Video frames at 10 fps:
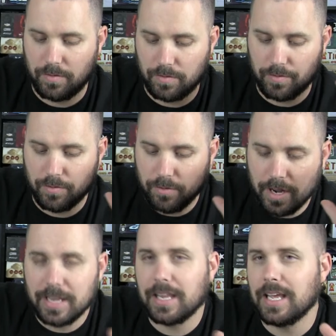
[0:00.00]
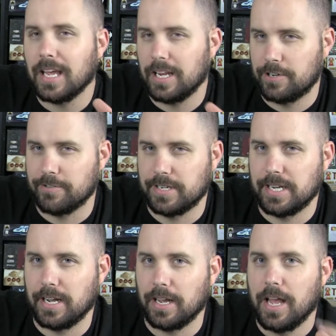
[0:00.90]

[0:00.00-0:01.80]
really interesting.